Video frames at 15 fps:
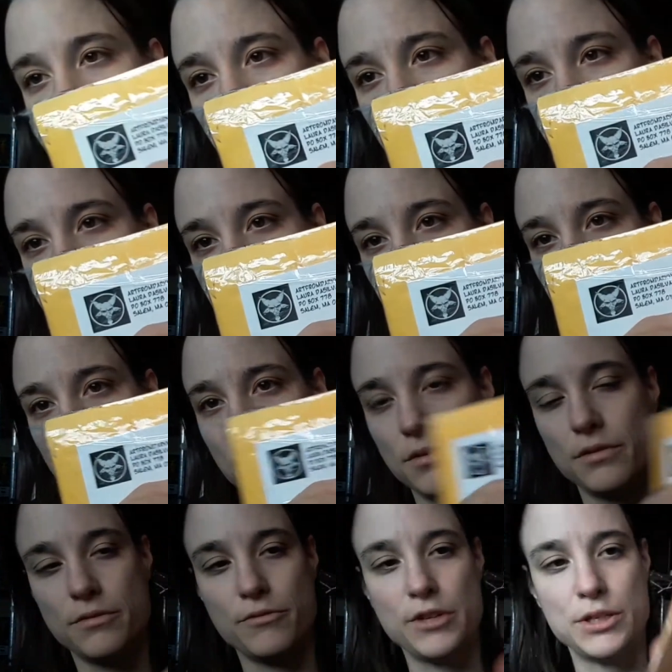So
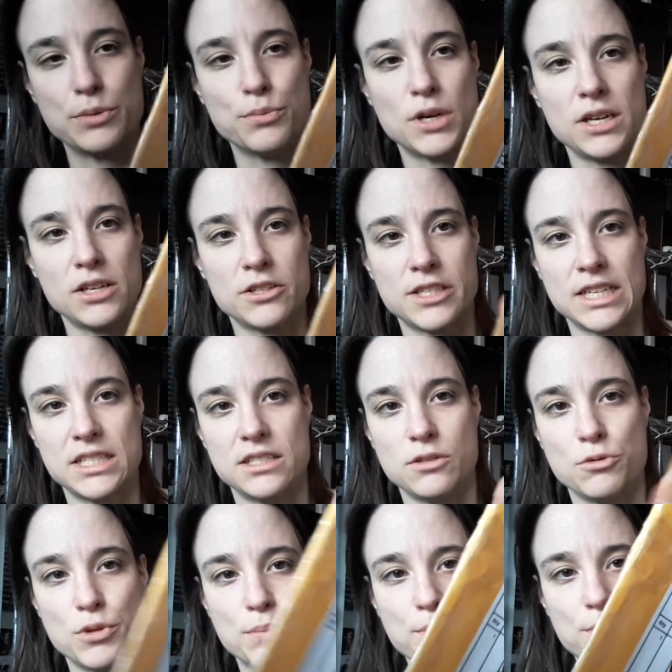reason why, because it has
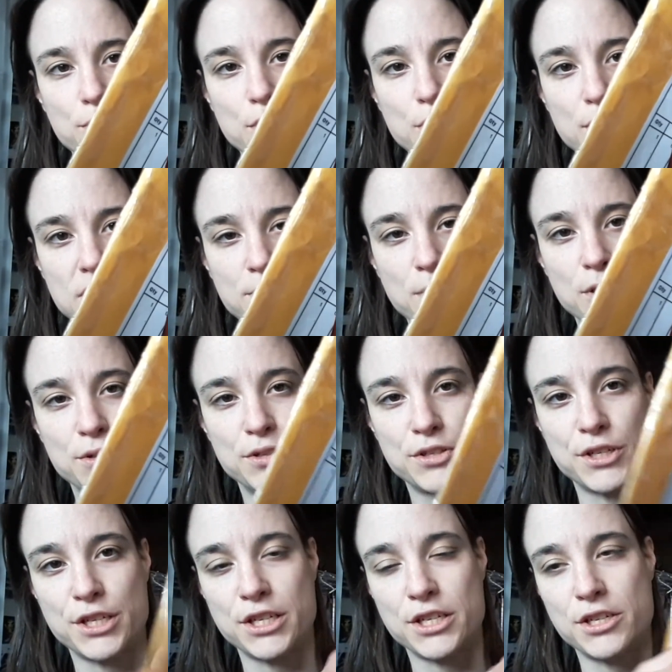all the US
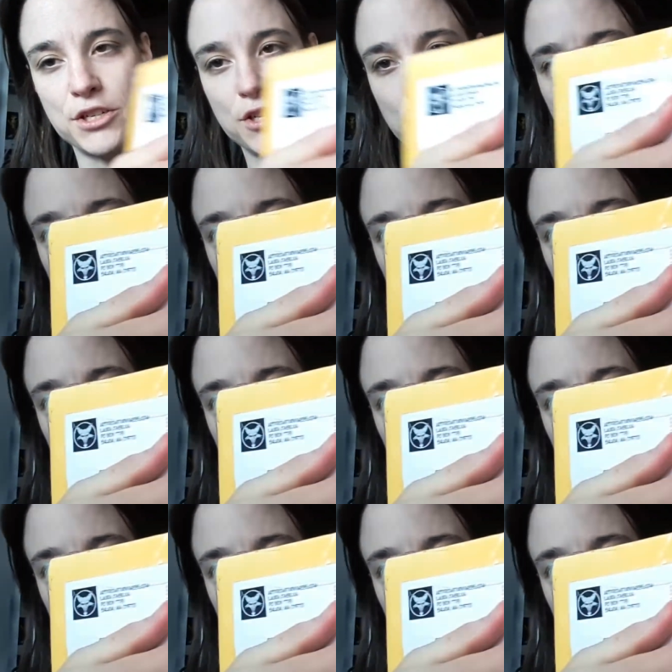postage,